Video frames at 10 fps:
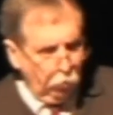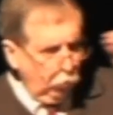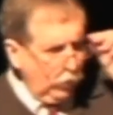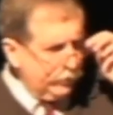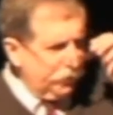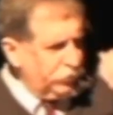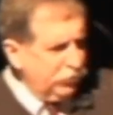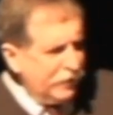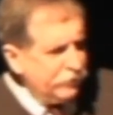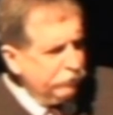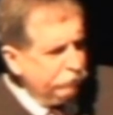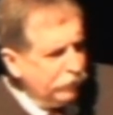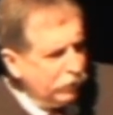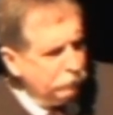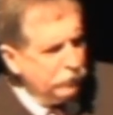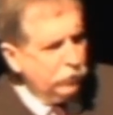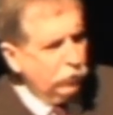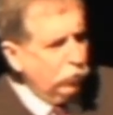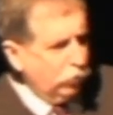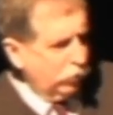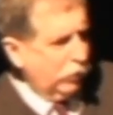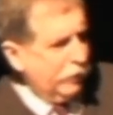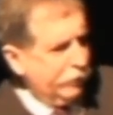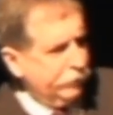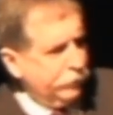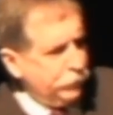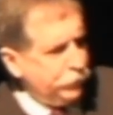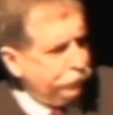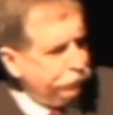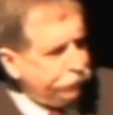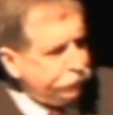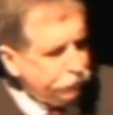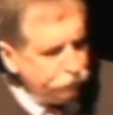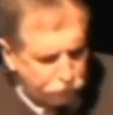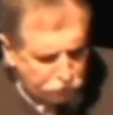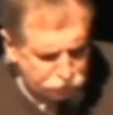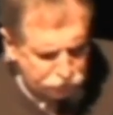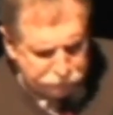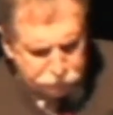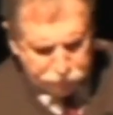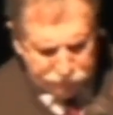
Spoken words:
What does that development look like? It seems to